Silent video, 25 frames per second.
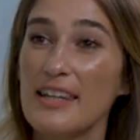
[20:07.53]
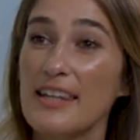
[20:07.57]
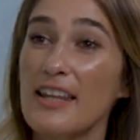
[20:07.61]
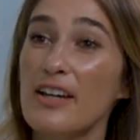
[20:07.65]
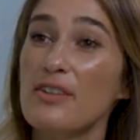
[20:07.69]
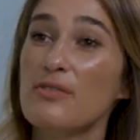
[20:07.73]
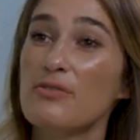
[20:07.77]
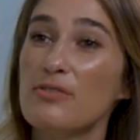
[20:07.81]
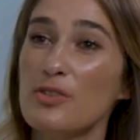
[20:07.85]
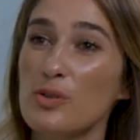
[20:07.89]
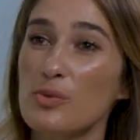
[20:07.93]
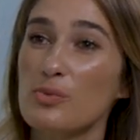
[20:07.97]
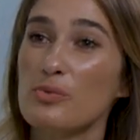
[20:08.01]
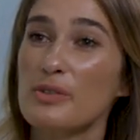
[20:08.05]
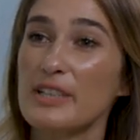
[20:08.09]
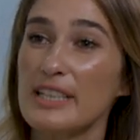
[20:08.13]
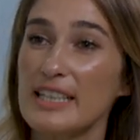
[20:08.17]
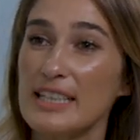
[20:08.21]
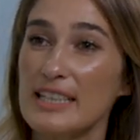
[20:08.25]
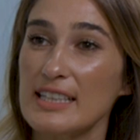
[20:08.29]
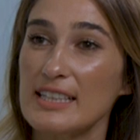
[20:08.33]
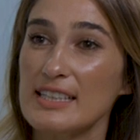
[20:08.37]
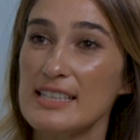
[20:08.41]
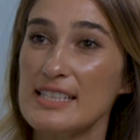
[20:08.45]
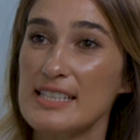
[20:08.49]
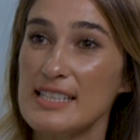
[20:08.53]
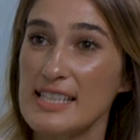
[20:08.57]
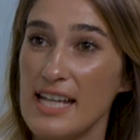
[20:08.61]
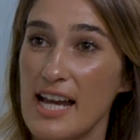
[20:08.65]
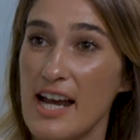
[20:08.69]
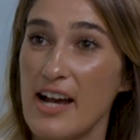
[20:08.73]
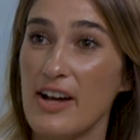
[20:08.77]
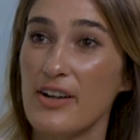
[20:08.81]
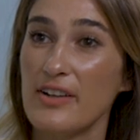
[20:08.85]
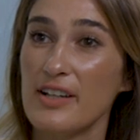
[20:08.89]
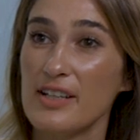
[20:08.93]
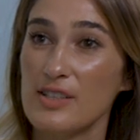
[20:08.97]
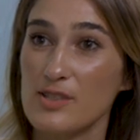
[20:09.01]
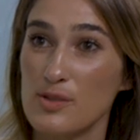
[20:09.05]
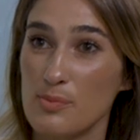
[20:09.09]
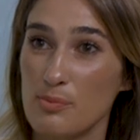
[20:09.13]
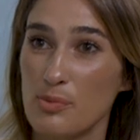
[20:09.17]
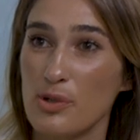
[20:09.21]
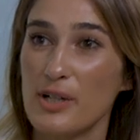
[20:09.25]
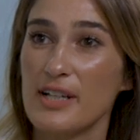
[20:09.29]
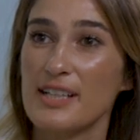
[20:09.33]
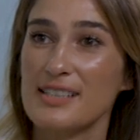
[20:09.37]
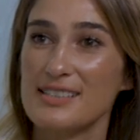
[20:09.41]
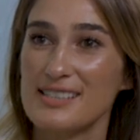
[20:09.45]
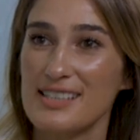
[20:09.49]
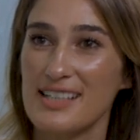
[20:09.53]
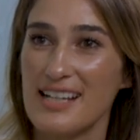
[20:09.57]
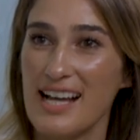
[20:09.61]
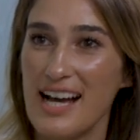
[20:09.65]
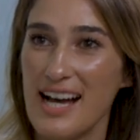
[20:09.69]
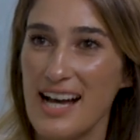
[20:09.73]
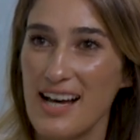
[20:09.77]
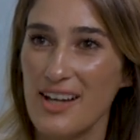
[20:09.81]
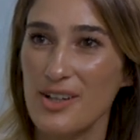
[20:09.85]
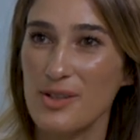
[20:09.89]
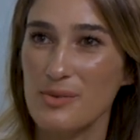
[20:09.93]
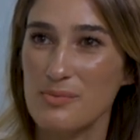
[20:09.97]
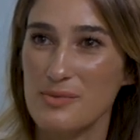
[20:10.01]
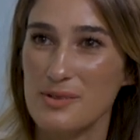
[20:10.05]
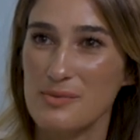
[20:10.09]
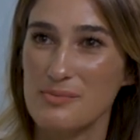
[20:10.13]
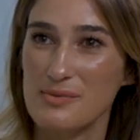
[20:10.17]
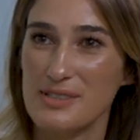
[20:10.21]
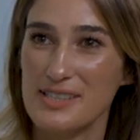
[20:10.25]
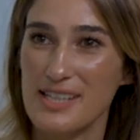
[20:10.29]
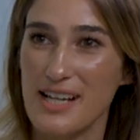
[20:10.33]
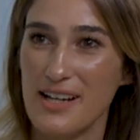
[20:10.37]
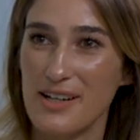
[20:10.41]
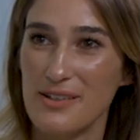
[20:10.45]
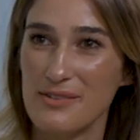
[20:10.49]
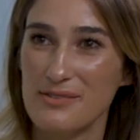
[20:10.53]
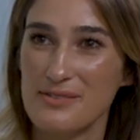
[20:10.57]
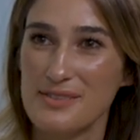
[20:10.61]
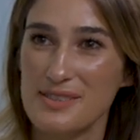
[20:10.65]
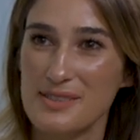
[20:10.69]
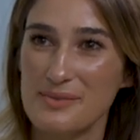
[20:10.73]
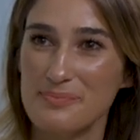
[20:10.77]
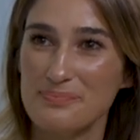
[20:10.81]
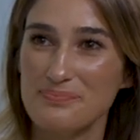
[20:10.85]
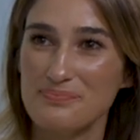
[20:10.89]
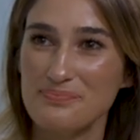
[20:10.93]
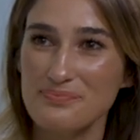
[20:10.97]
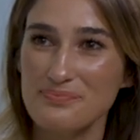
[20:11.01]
they'd feel really down and depressed and hard on themselves.